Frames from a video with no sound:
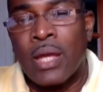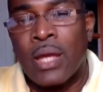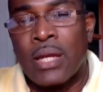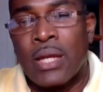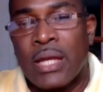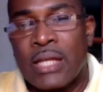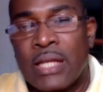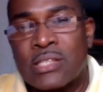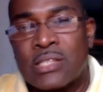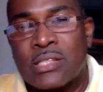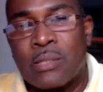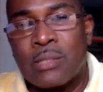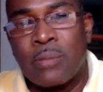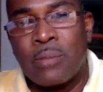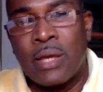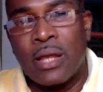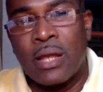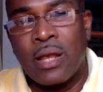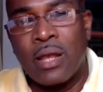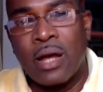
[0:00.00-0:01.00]
needs to
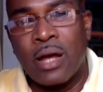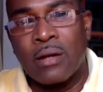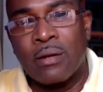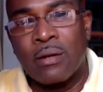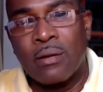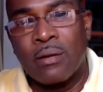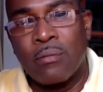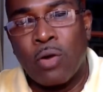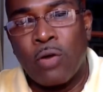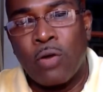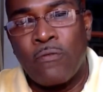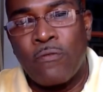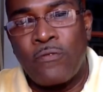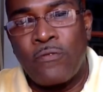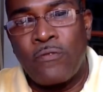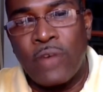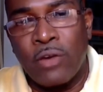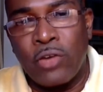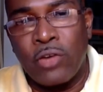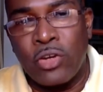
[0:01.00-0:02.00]
be a lot more
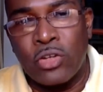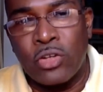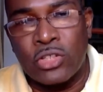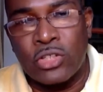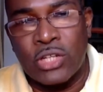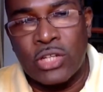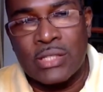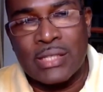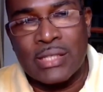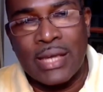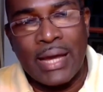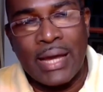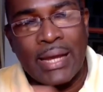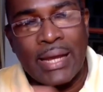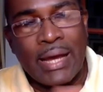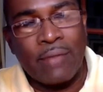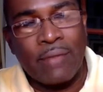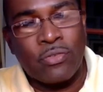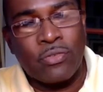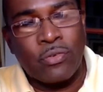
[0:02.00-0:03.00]
varied. You just can't
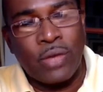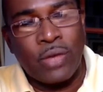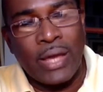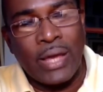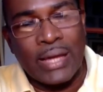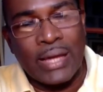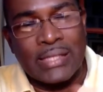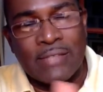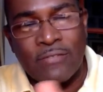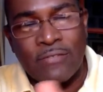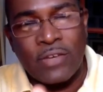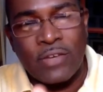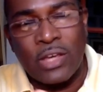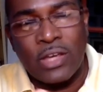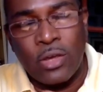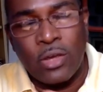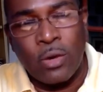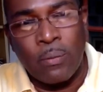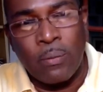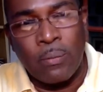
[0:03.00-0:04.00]
have three ex
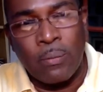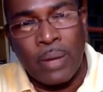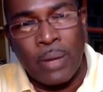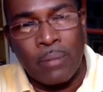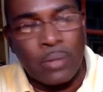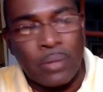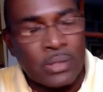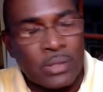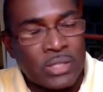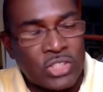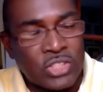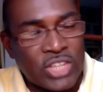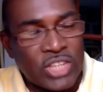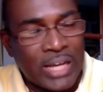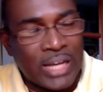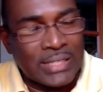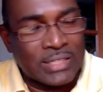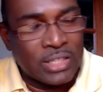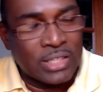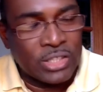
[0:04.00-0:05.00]
officio members, the
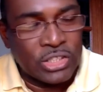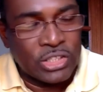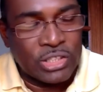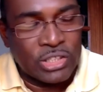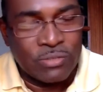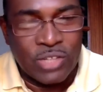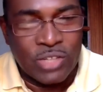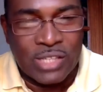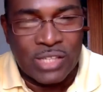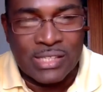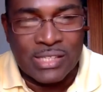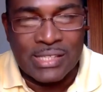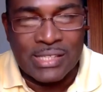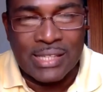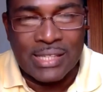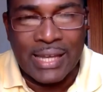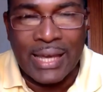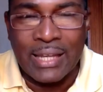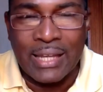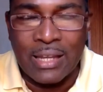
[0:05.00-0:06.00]
Chancellor, the Chief Justice,
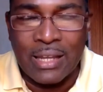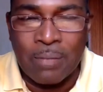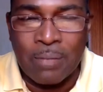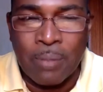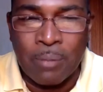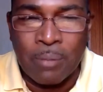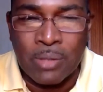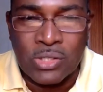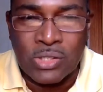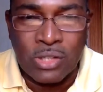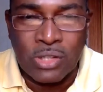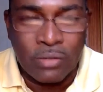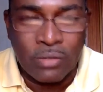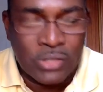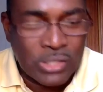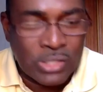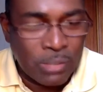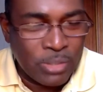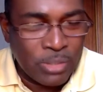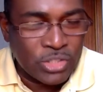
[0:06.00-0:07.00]
and the head of the Public
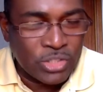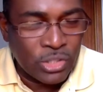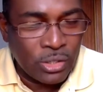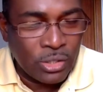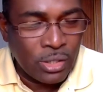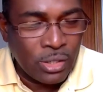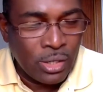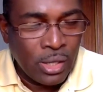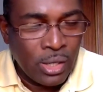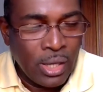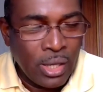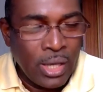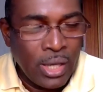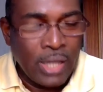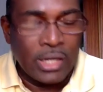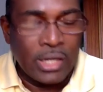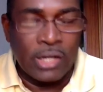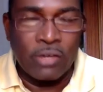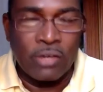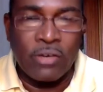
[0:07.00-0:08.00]
Service Commission.
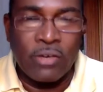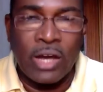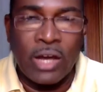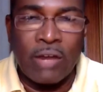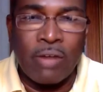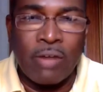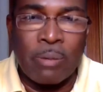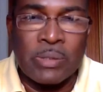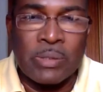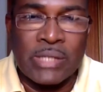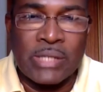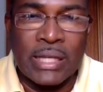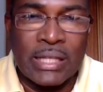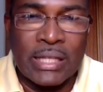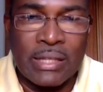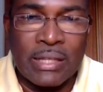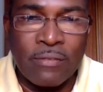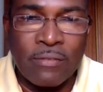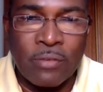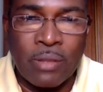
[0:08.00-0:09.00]
Then you've got a
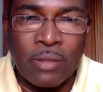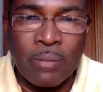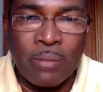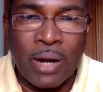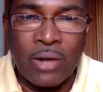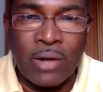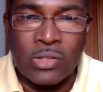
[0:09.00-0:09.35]
representative for the Bar